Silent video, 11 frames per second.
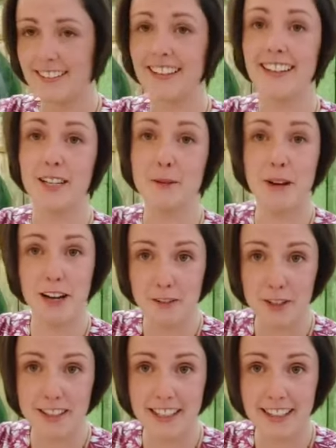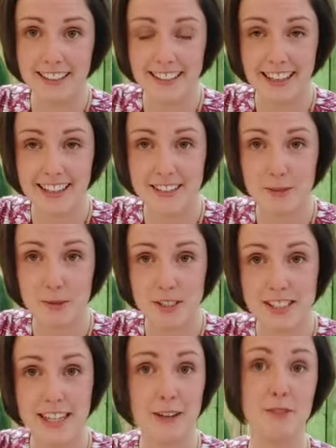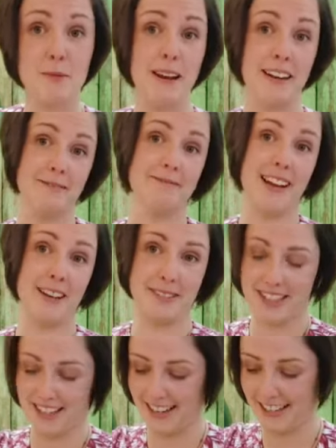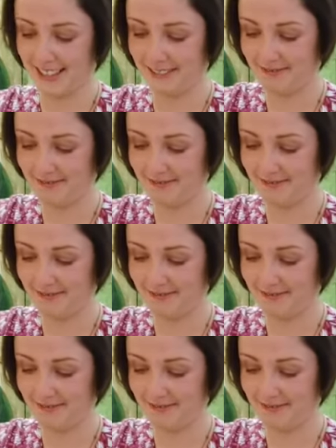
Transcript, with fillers: You might have heard that. That was the scaffold men outside.